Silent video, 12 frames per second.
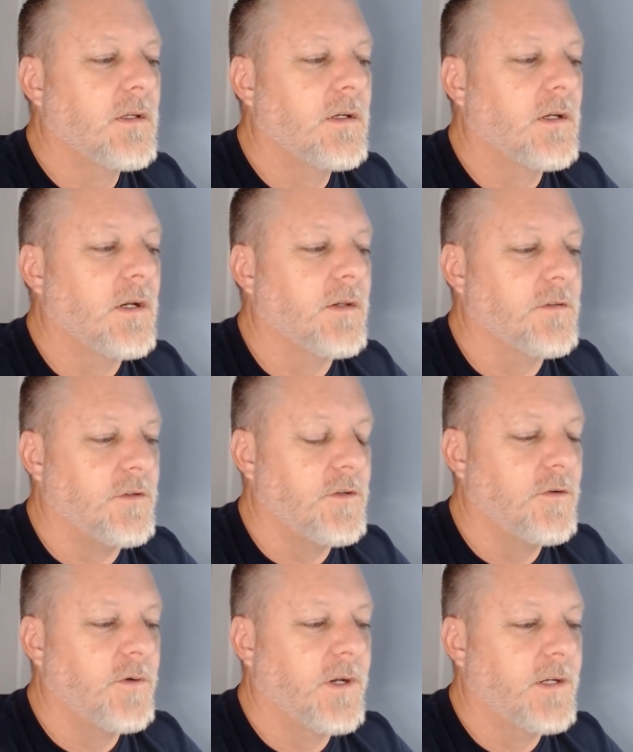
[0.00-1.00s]
the
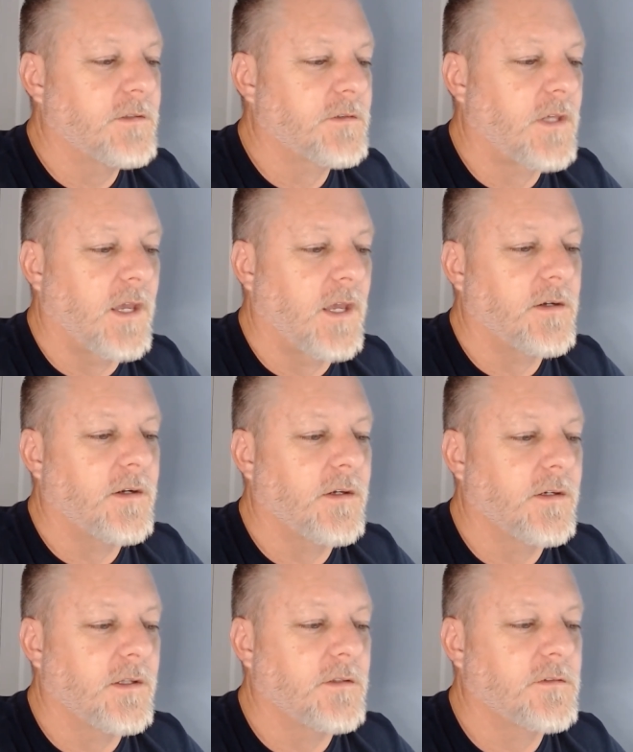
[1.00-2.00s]
U.S.,
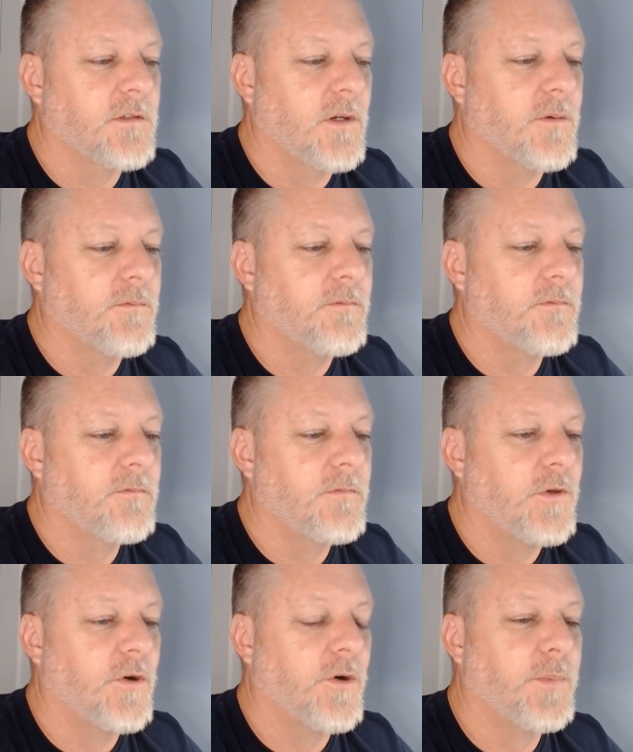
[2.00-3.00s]
Canada, and some
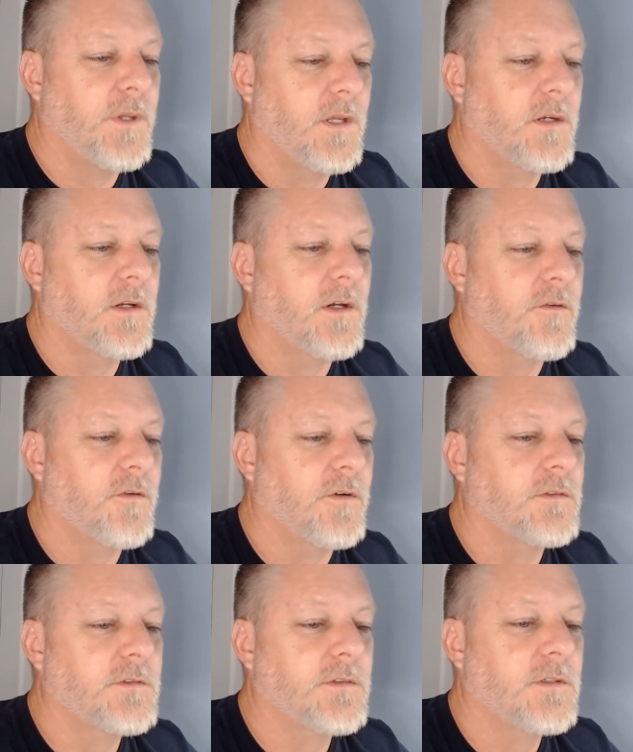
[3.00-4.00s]
European
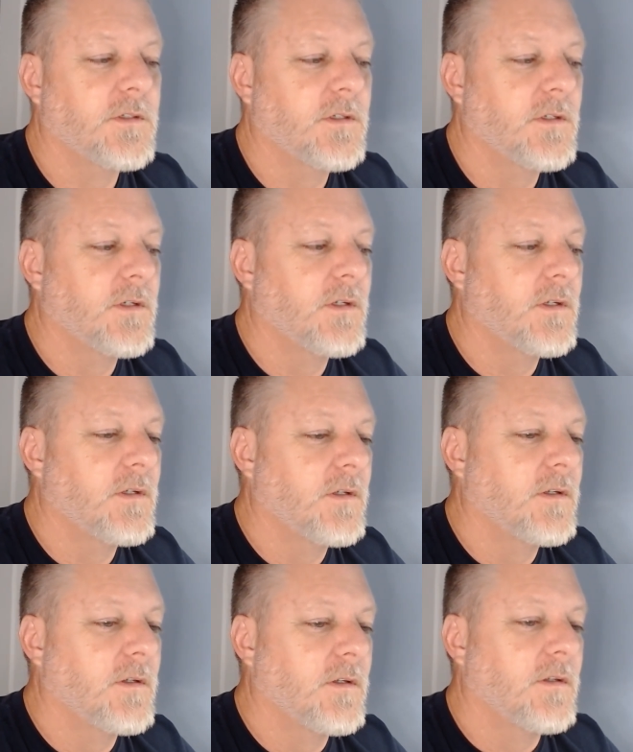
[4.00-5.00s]
countries
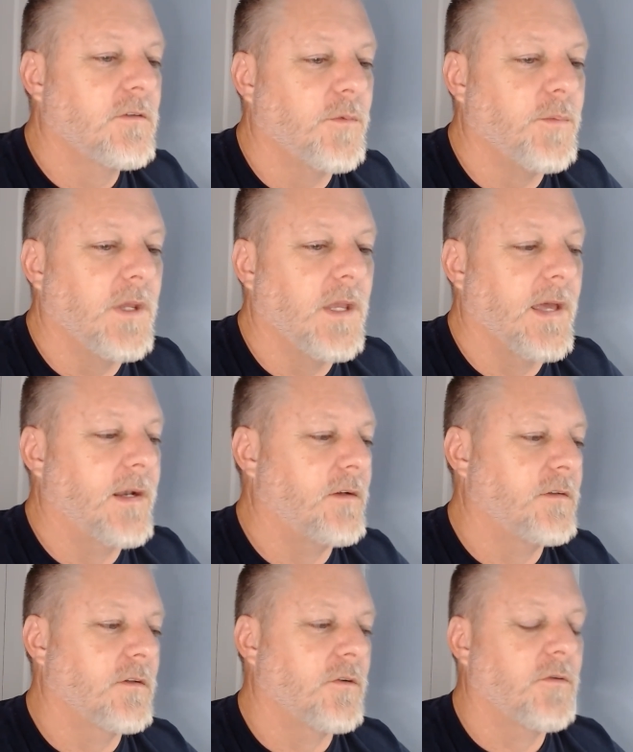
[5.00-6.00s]
to be
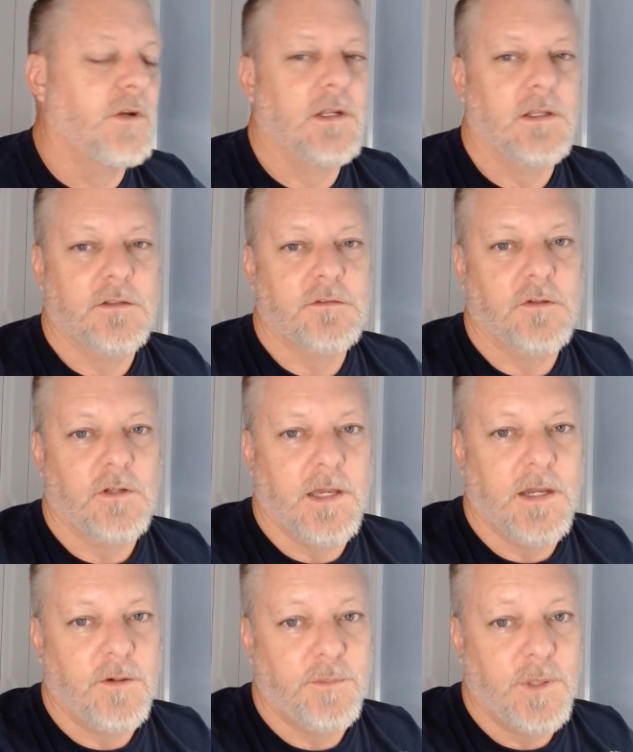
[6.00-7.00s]
added to the green list to
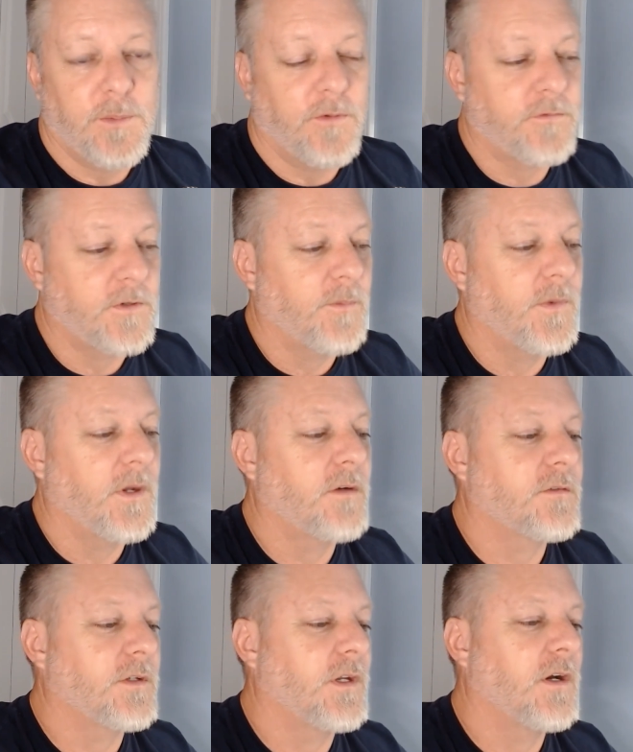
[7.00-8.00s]
allow people from there
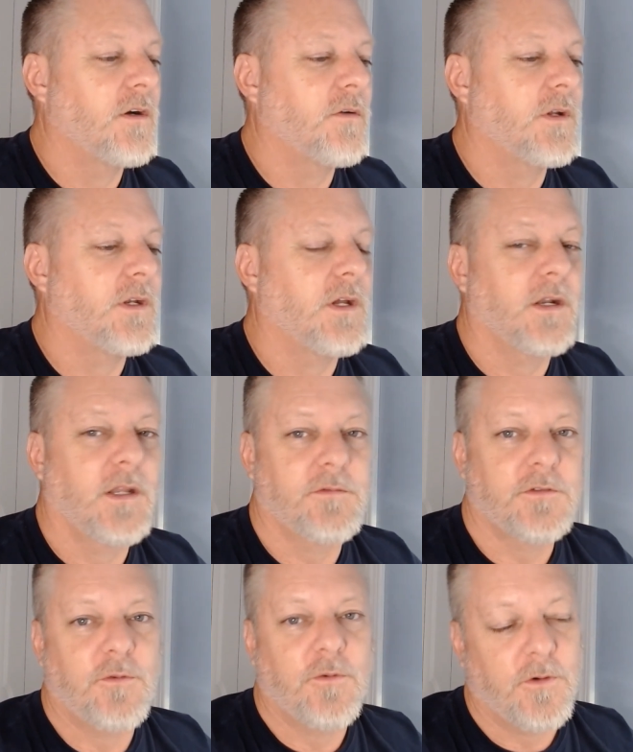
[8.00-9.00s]
to go and not have
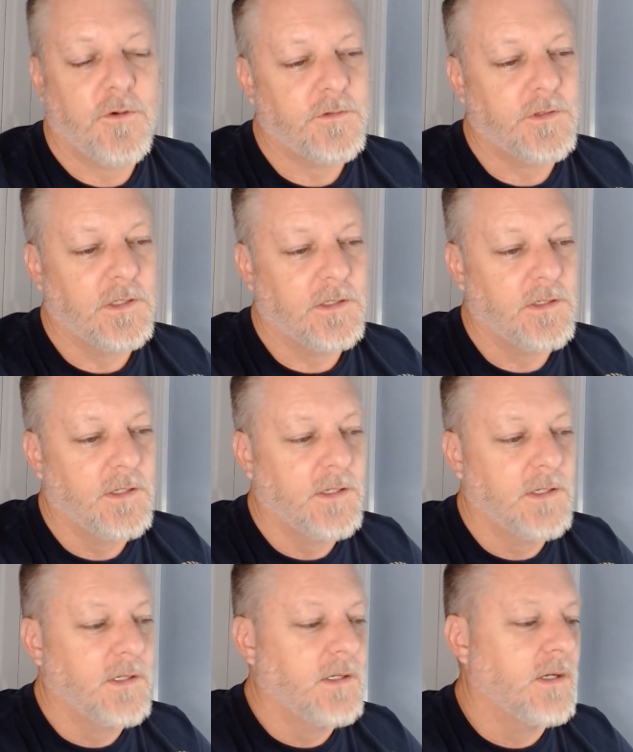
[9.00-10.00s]
to quarantine.
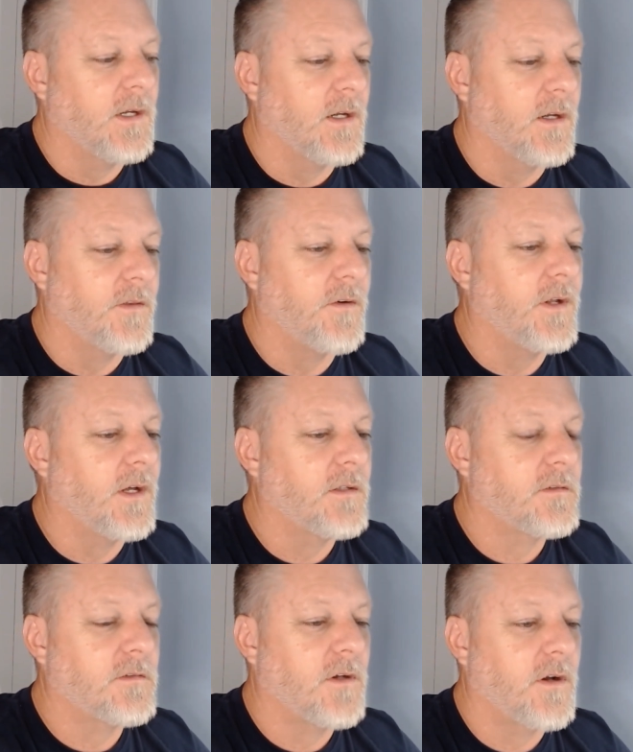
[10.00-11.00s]
They're
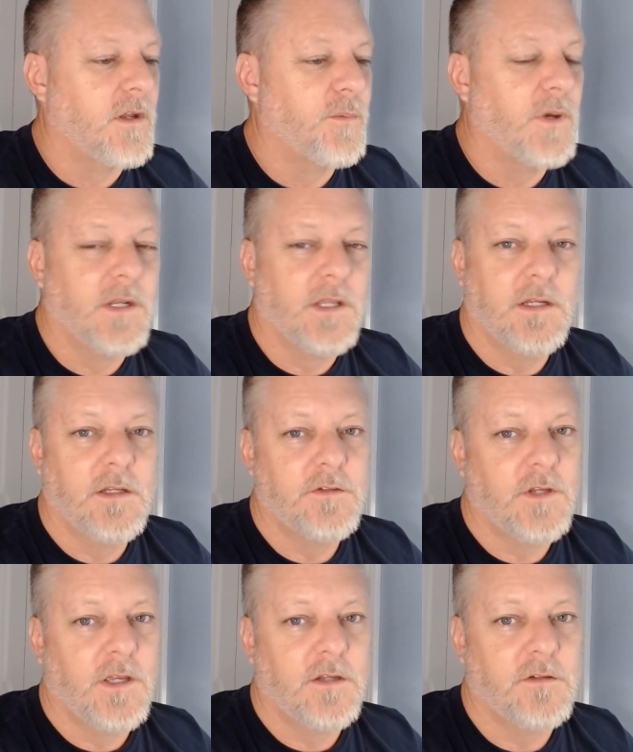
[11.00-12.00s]
not talking about any
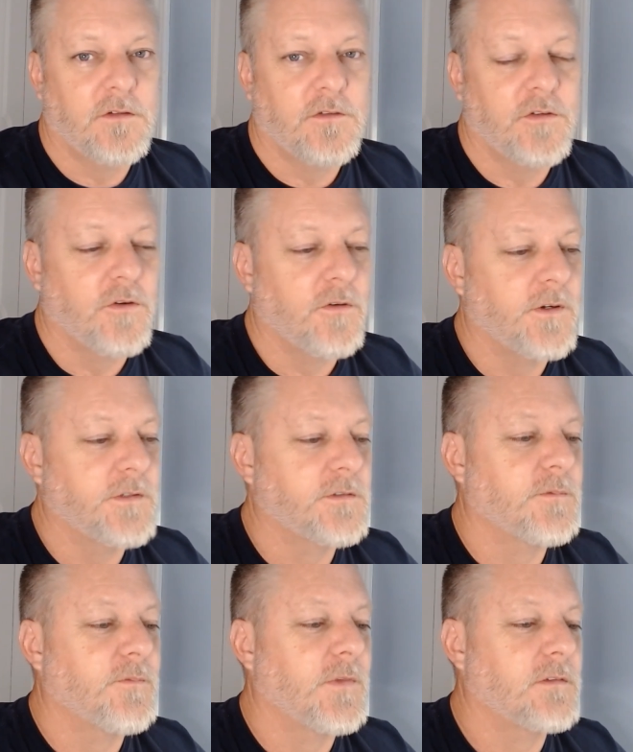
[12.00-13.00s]
change in
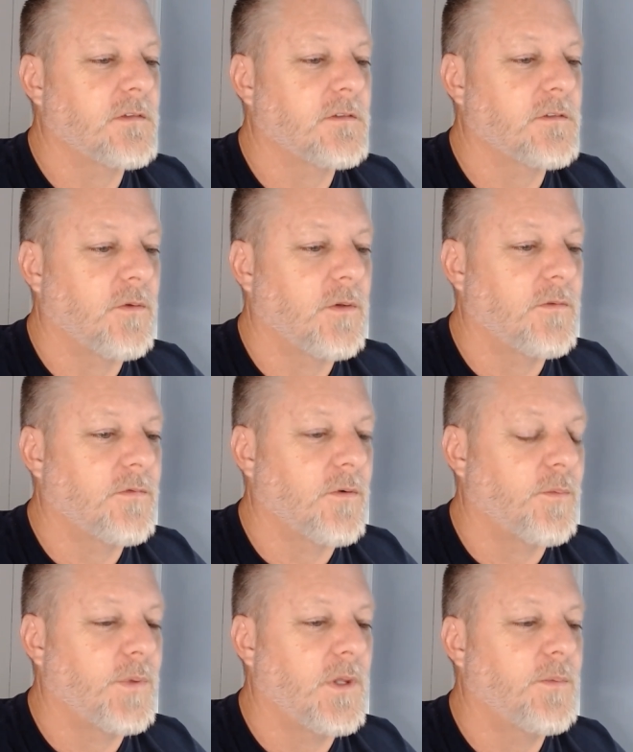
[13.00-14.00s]
tourism. This is only
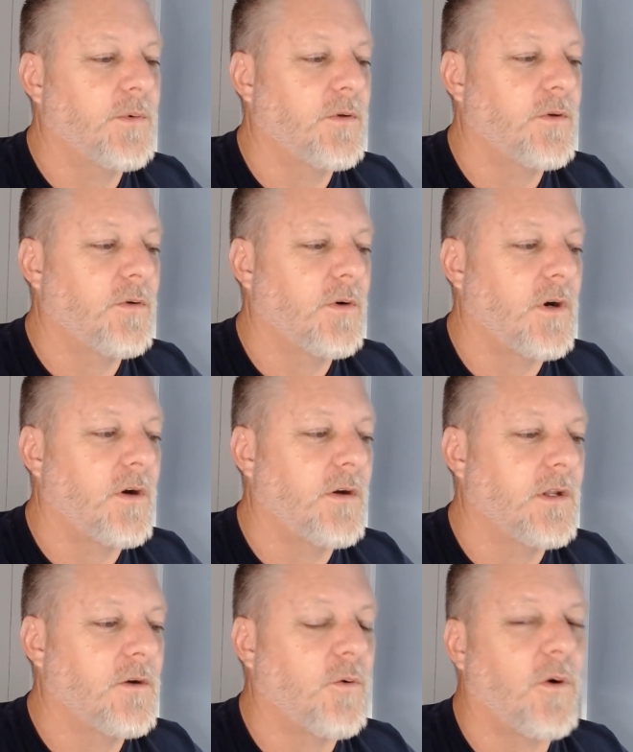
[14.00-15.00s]
for people who
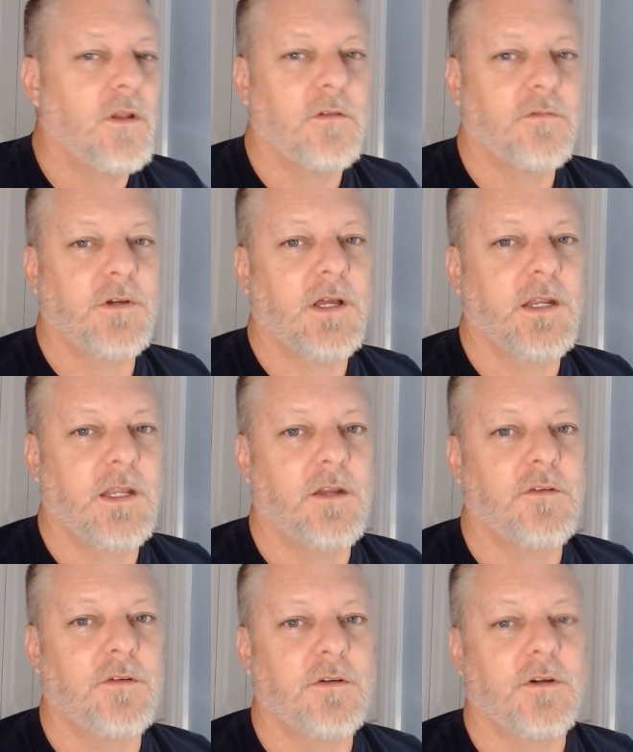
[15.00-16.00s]
already qualify to
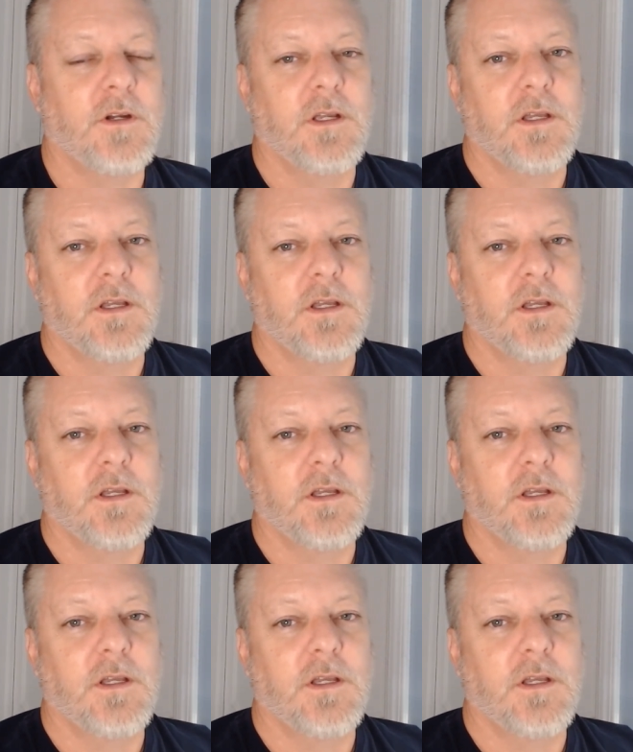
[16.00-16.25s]
enter,